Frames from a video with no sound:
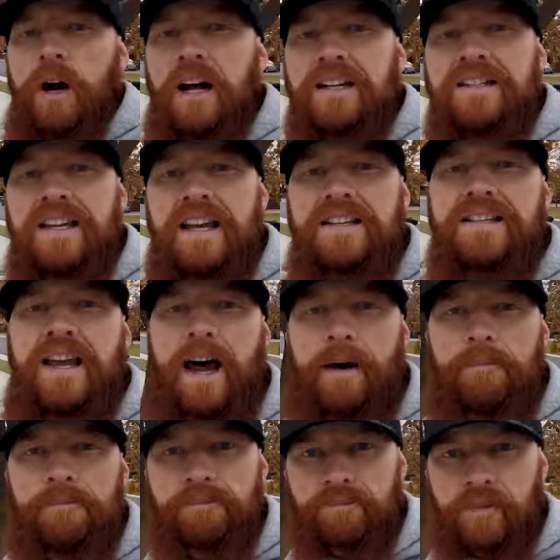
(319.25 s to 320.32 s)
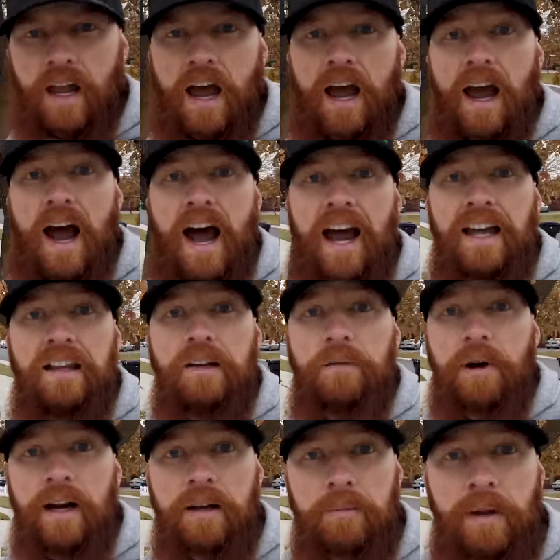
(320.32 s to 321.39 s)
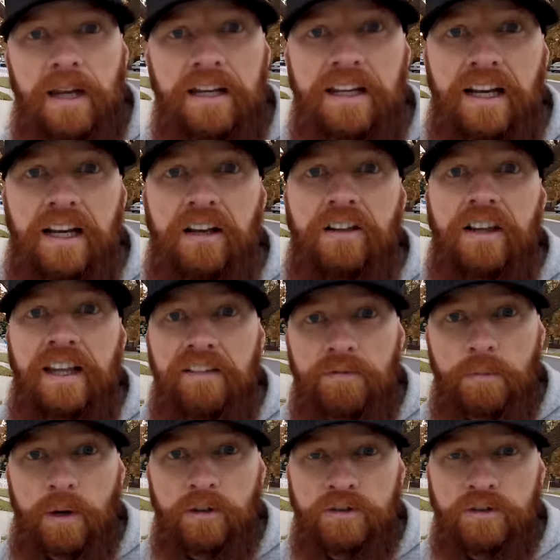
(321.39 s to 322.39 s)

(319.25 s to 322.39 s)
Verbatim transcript: process up, I highly recommend getting a leaf